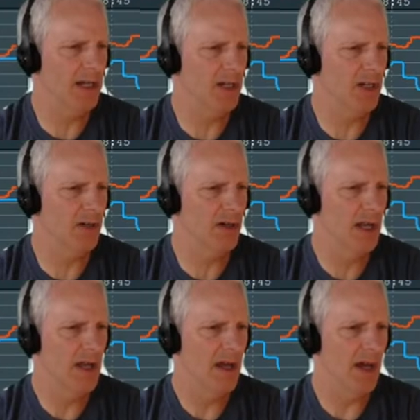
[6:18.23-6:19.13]
in here.
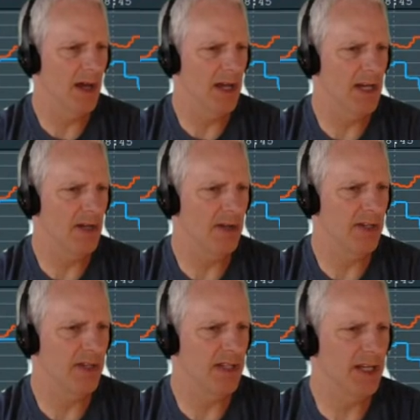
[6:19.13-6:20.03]
and you can
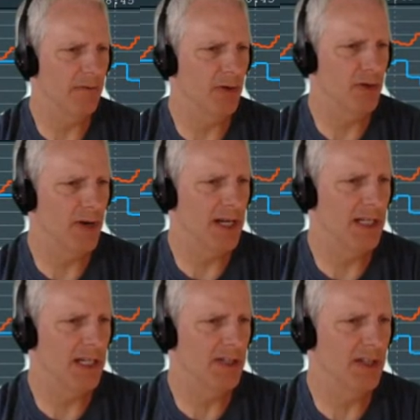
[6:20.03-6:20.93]
see that we're
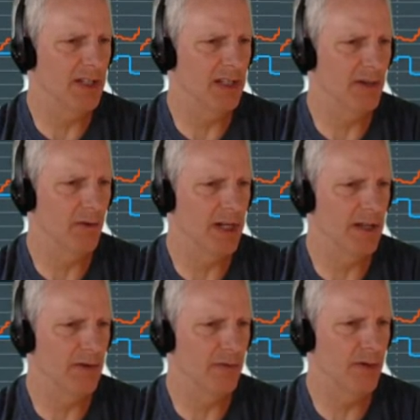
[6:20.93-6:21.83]
trading into this liquidity
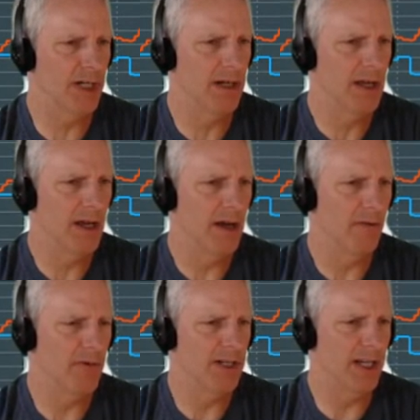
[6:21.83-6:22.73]
through it,
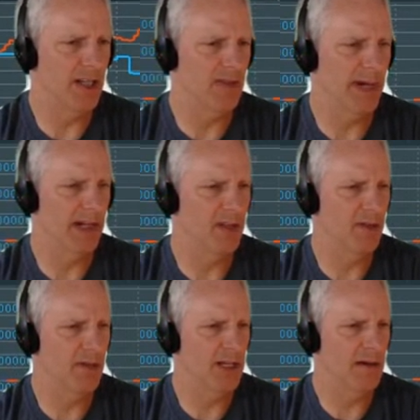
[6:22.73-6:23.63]
retest back
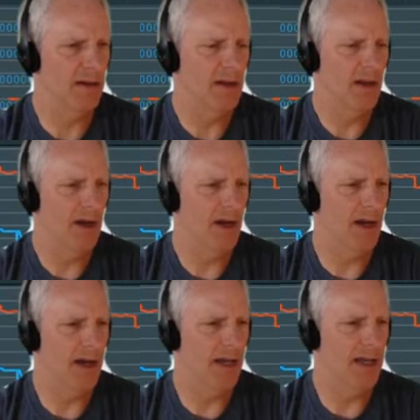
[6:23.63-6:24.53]
to it.
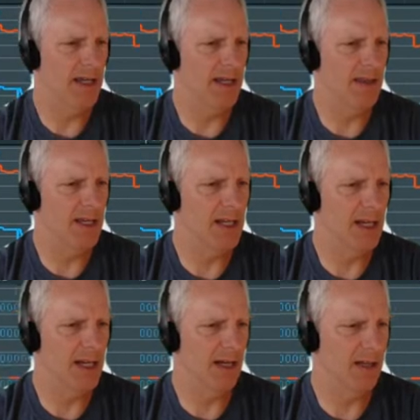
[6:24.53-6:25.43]
Uh, and then
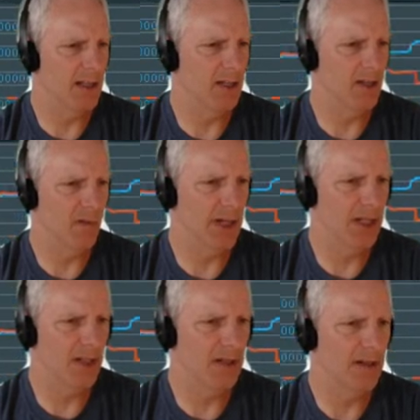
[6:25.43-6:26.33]
uh,
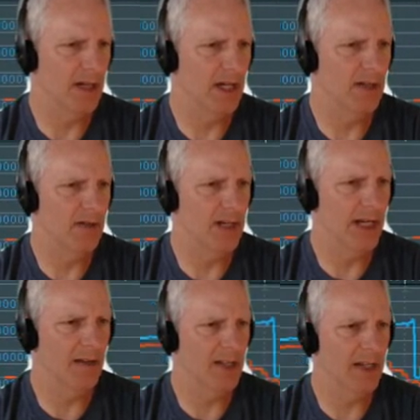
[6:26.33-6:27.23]
continuation uh, to the
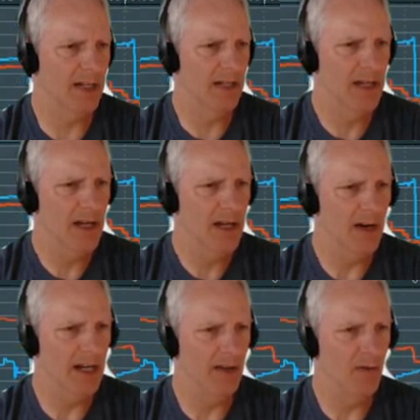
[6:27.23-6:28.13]
downside. All
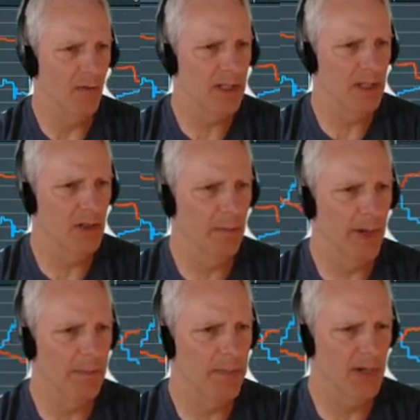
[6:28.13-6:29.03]
right, now there was a little
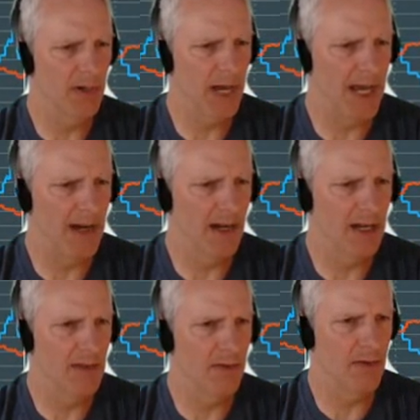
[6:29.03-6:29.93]
bump here at
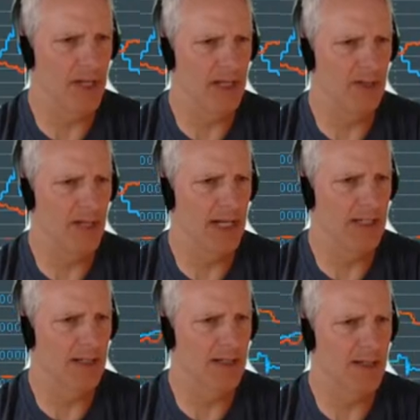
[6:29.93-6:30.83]
9.30, as you guys
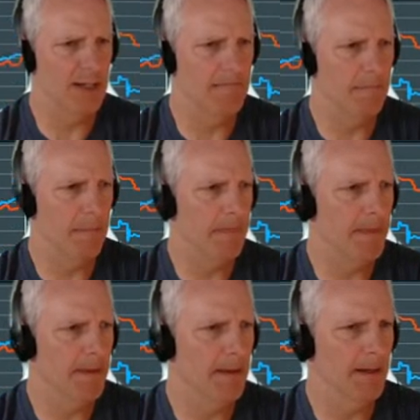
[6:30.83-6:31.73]
can see.
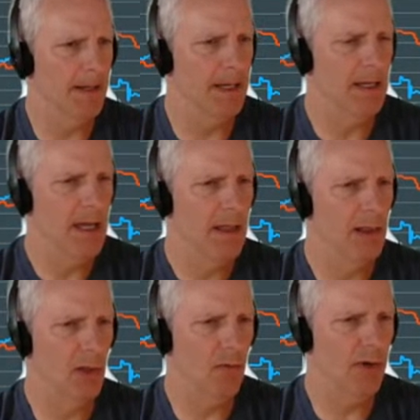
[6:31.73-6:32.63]
Okay,
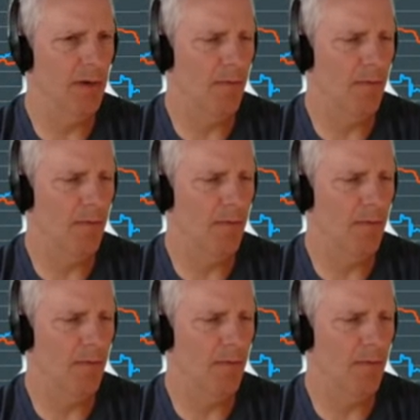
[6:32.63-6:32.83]
look where it